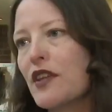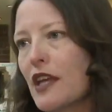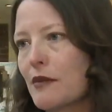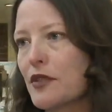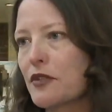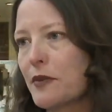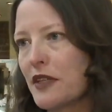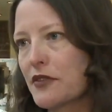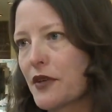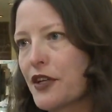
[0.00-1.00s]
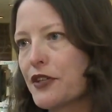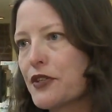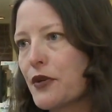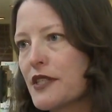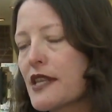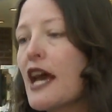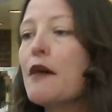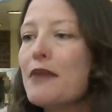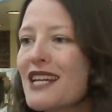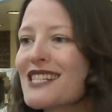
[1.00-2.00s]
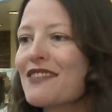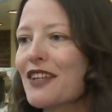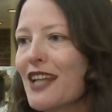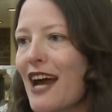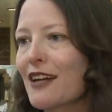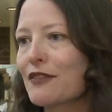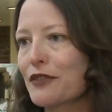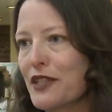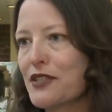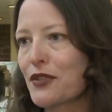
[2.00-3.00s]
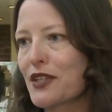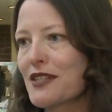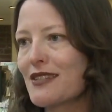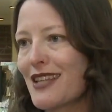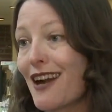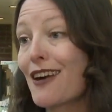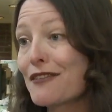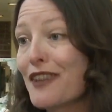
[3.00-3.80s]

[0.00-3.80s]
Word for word: of the animals are being surrendered to us because of a lack of resources that are